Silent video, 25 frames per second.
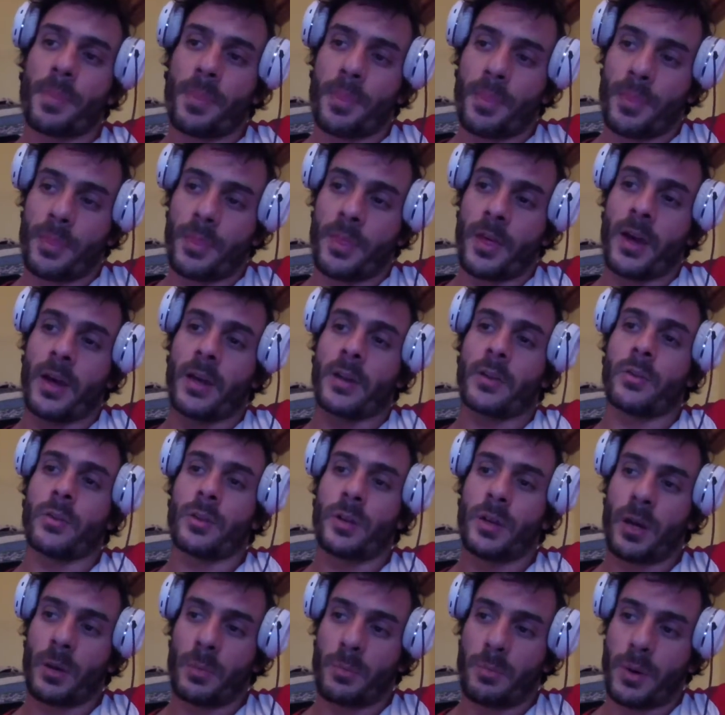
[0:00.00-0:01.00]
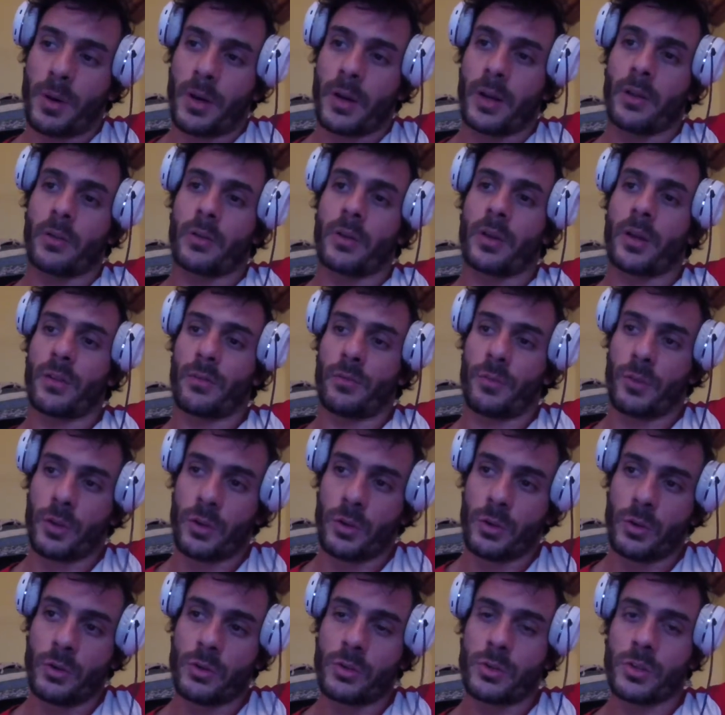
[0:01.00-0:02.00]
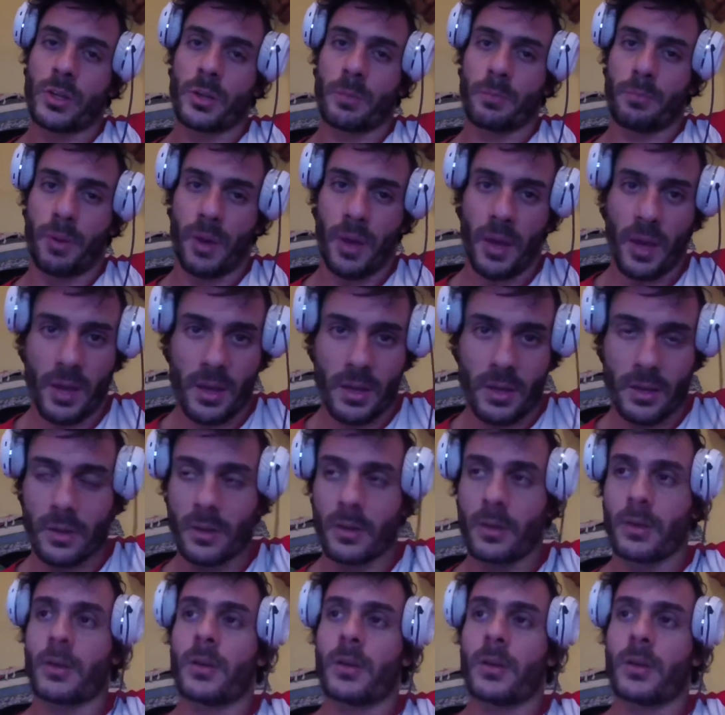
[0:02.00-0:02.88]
then you get better, you get views, you get paid.